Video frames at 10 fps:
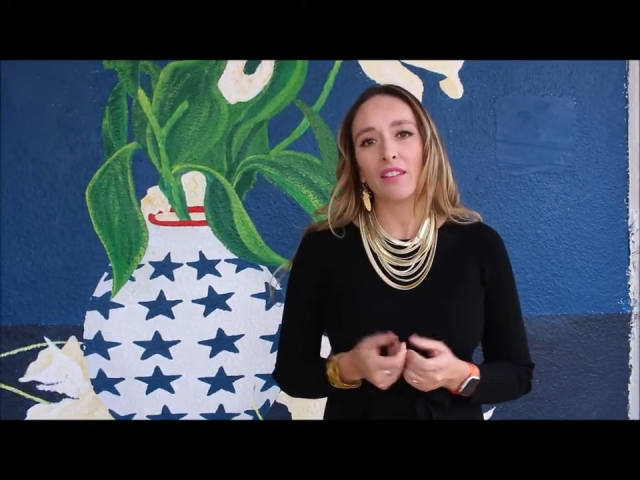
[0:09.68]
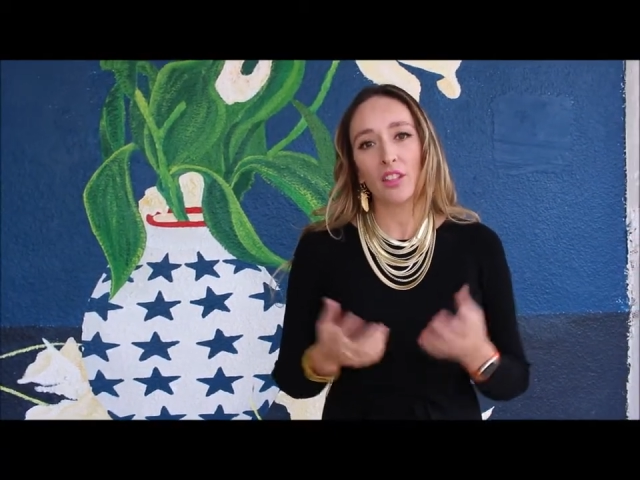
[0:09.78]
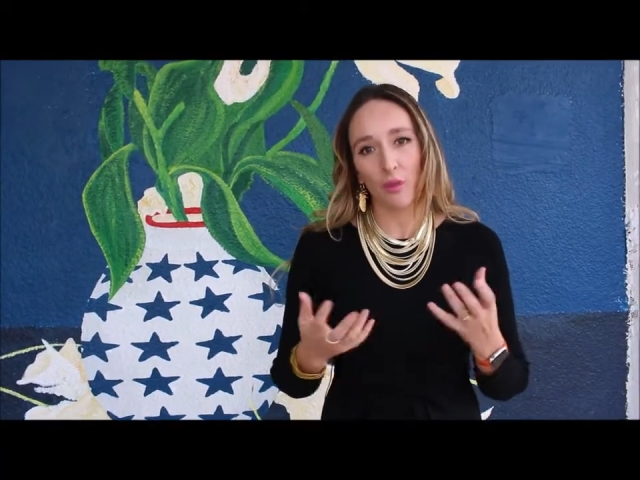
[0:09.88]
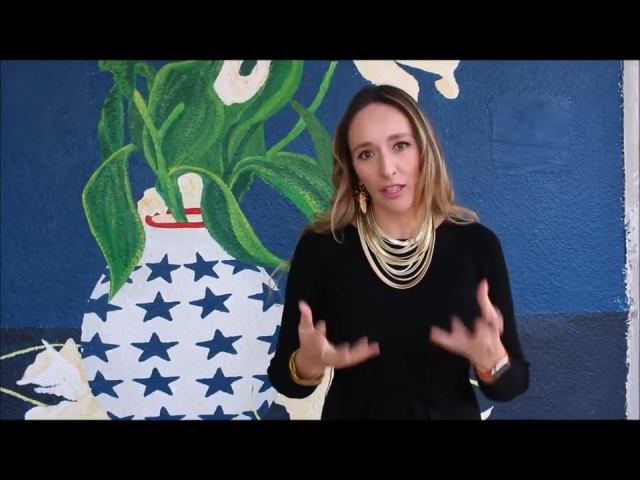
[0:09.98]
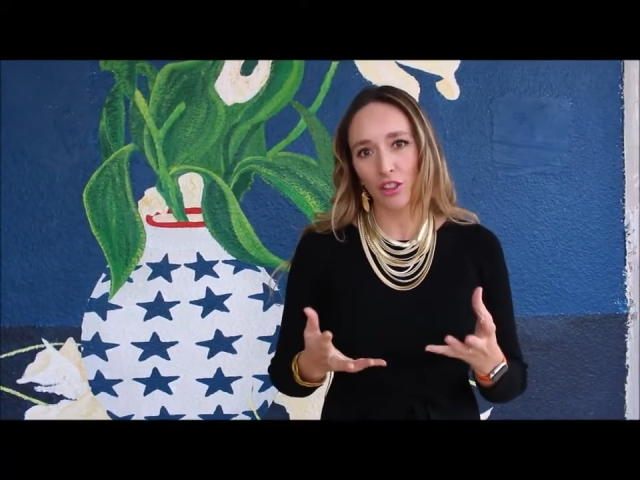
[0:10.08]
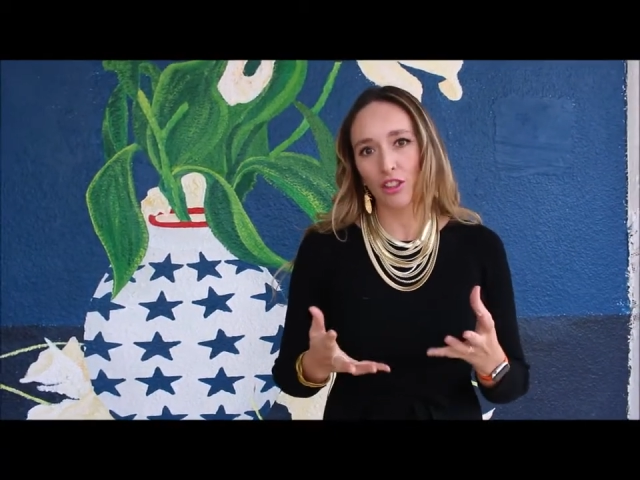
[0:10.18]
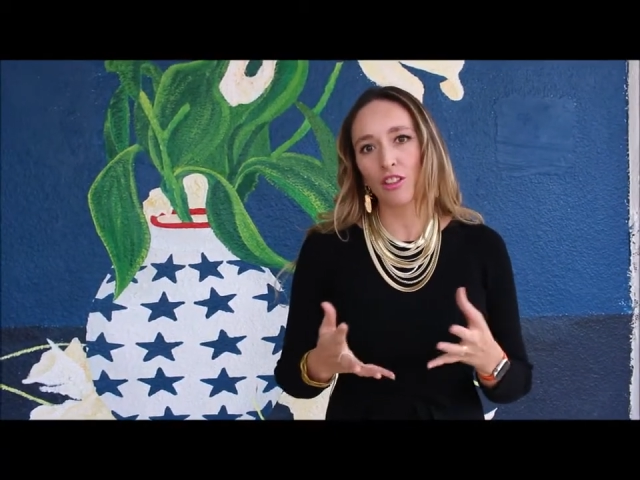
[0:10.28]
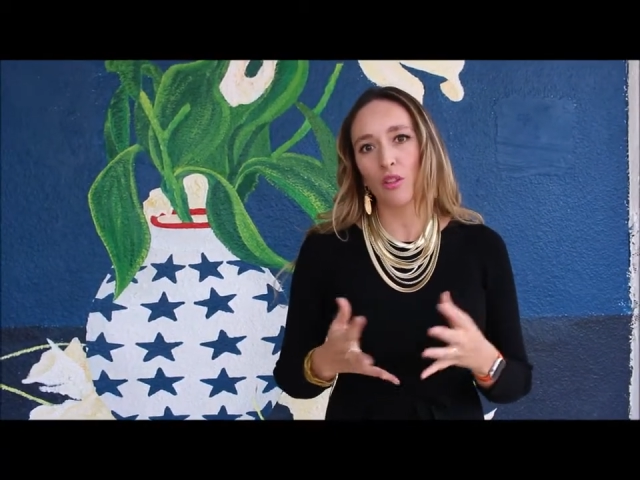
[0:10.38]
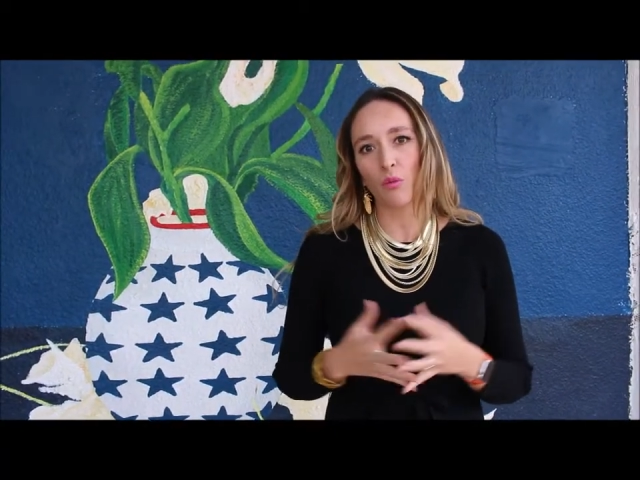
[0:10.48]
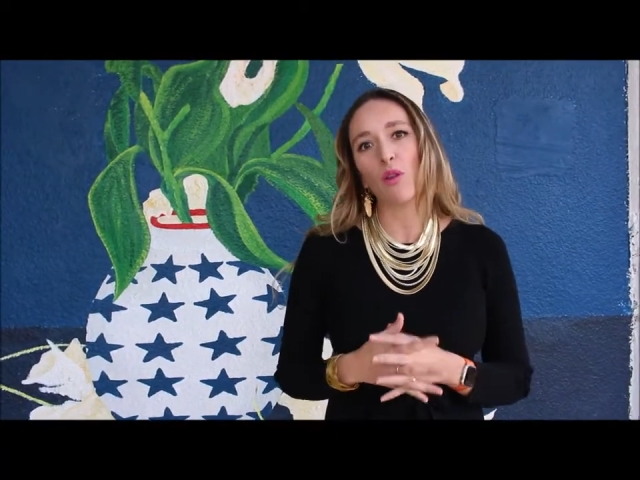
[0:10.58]

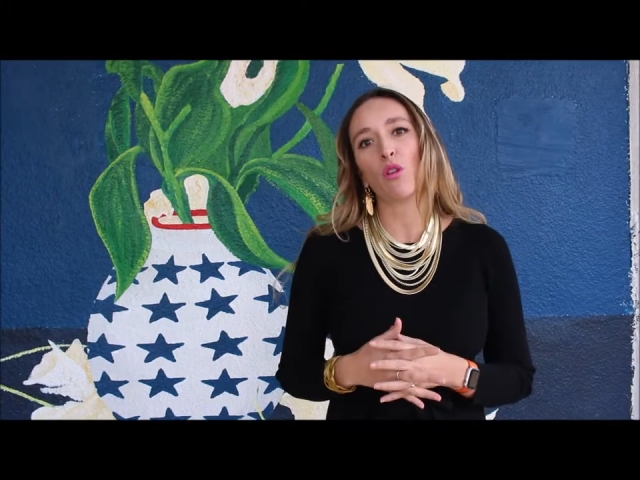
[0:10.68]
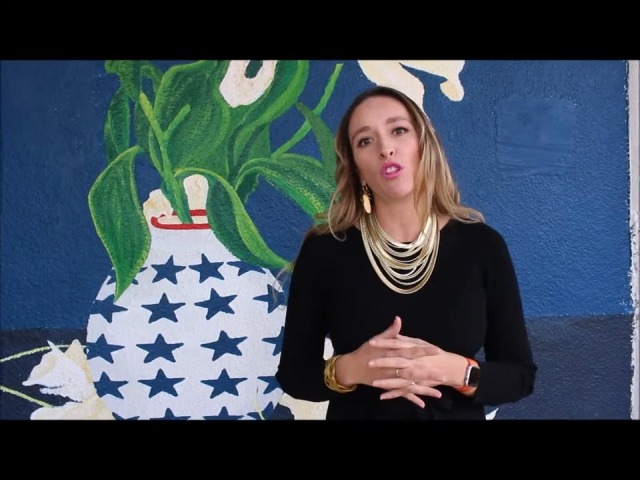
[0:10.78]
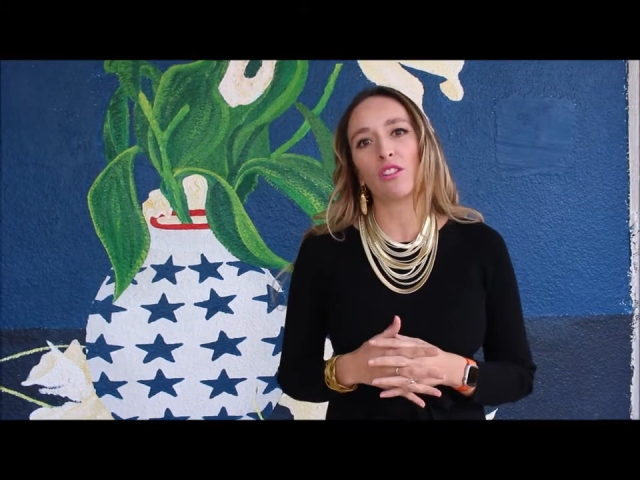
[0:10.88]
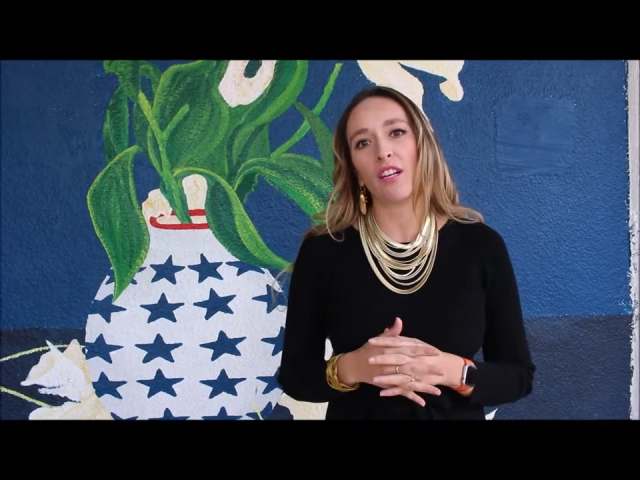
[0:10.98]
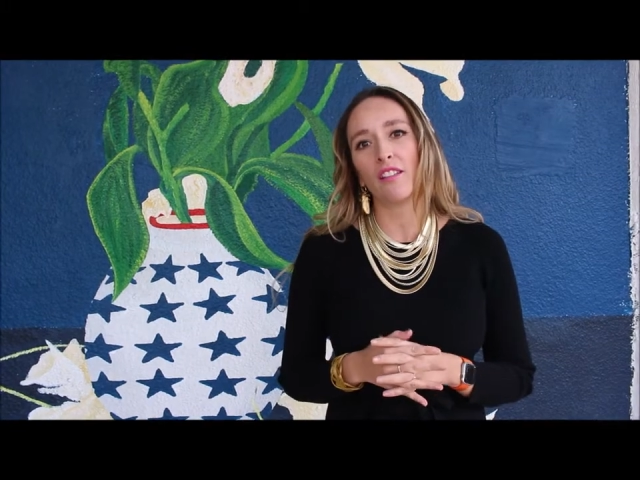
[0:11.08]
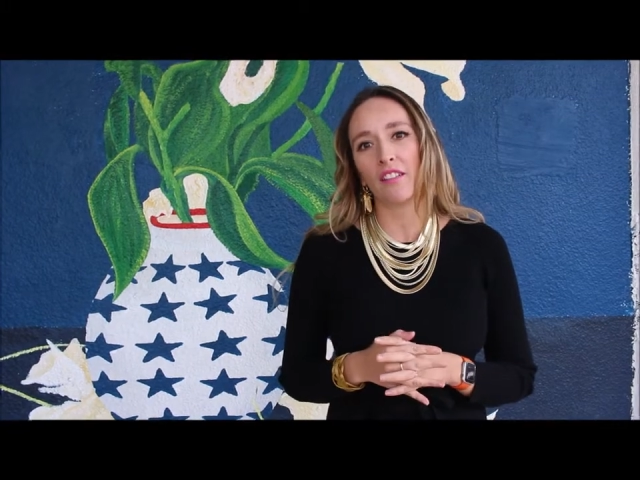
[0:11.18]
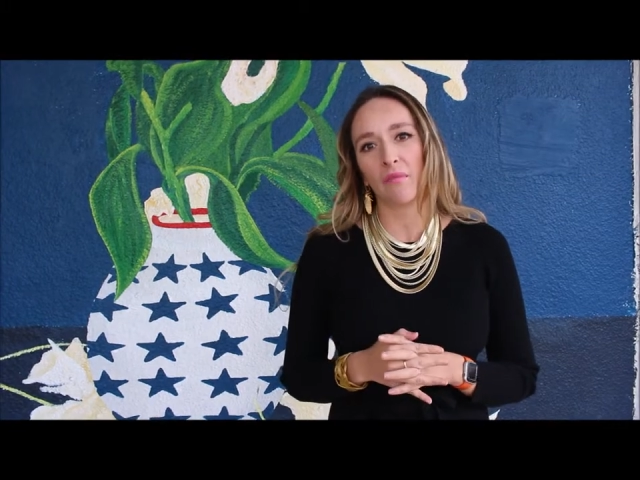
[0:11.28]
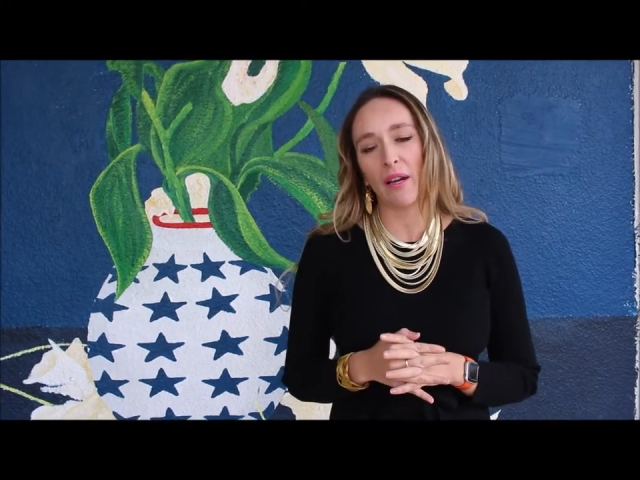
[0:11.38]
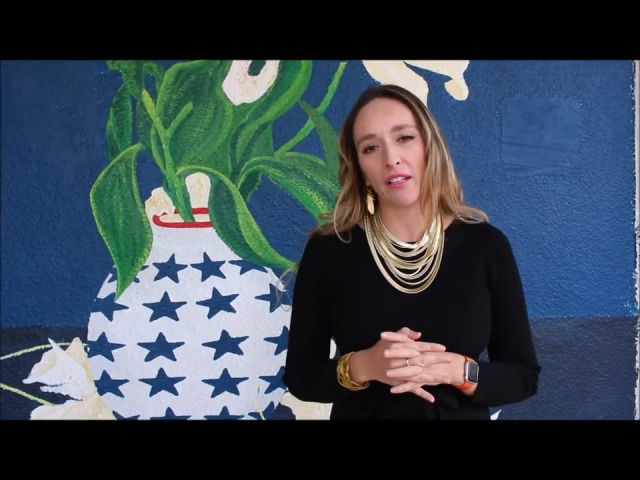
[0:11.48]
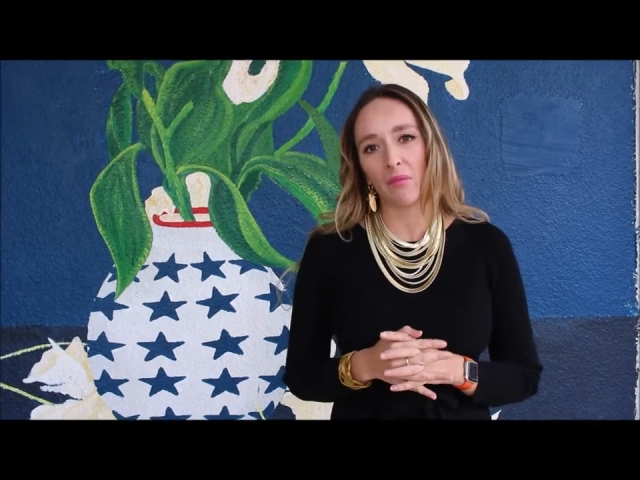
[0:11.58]
director Raul Gonzalez
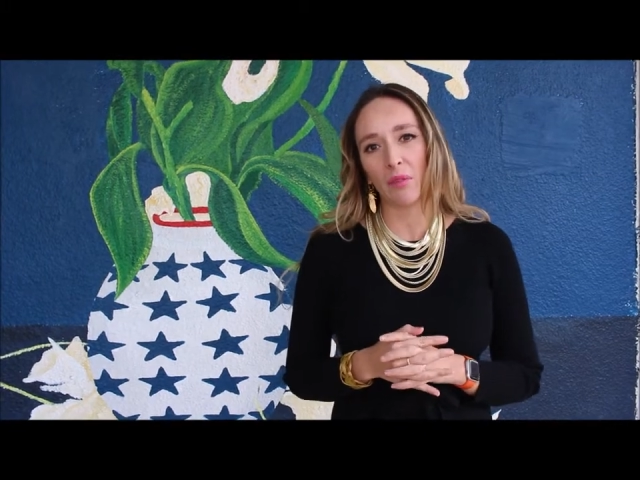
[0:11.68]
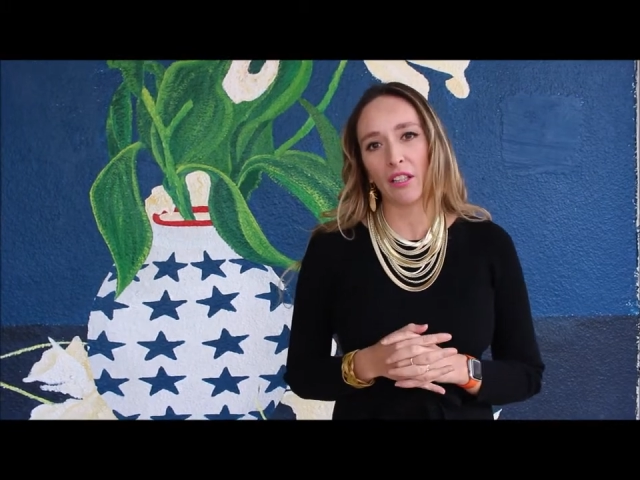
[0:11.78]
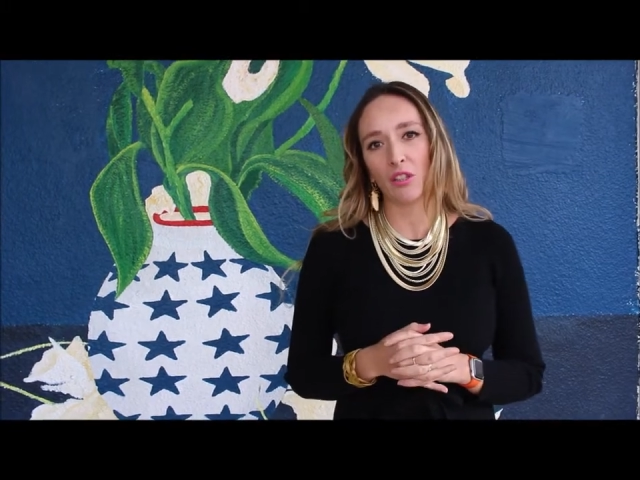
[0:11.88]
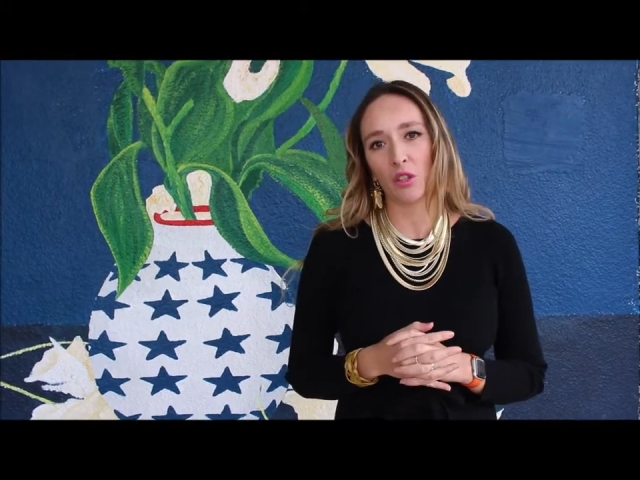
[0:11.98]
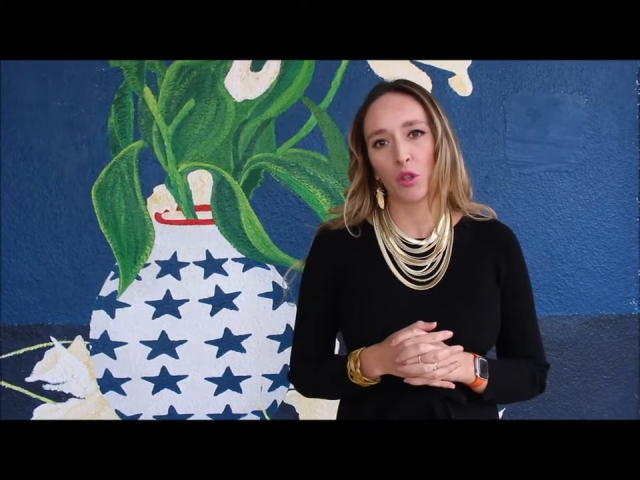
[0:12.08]
invited me